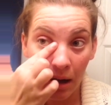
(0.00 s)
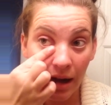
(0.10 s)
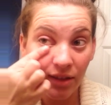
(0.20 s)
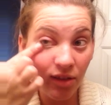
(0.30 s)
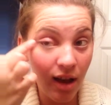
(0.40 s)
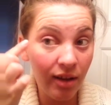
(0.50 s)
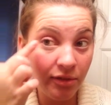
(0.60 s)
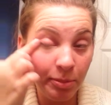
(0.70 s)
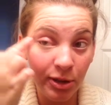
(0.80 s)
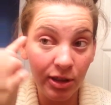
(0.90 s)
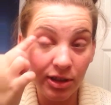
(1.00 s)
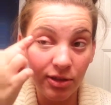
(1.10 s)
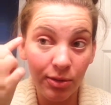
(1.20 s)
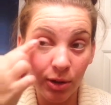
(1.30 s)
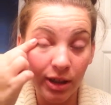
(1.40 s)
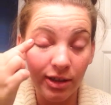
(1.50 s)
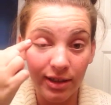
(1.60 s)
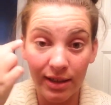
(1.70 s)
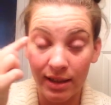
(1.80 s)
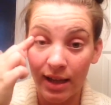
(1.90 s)
love beauty
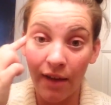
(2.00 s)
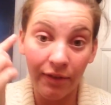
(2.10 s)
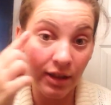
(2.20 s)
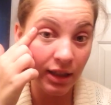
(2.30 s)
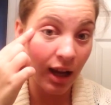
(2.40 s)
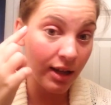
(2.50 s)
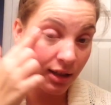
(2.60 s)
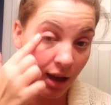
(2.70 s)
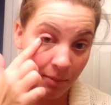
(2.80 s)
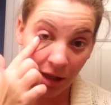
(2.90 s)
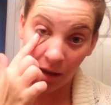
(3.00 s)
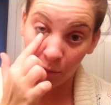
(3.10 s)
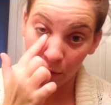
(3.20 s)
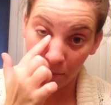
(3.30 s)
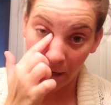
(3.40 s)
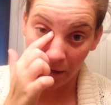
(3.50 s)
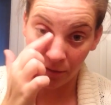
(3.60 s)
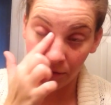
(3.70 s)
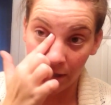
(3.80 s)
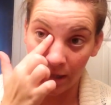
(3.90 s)
tutorials and stuff, and then kind of coming up with my
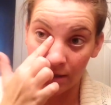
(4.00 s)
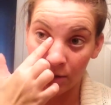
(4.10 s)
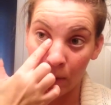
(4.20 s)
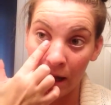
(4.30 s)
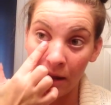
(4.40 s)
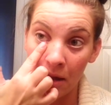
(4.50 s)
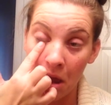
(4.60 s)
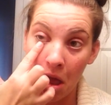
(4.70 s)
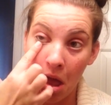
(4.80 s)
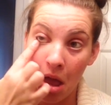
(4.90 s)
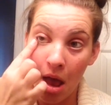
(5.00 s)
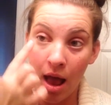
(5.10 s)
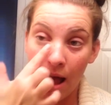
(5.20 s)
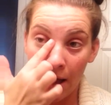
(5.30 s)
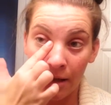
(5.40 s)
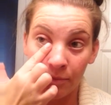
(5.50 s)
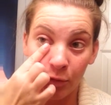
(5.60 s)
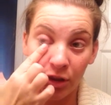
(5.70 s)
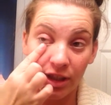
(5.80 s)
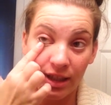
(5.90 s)
own thing as well.
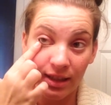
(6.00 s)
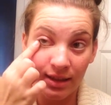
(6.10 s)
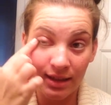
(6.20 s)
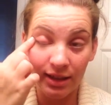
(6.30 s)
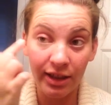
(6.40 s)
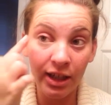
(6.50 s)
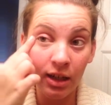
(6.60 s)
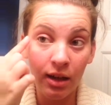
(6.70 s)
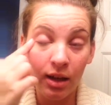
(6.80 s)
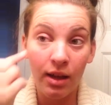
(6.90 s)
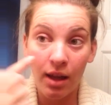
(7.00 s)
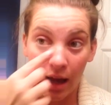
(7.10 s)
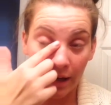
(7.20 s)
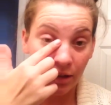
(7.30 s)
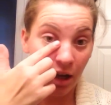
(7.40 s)
With the concealer, I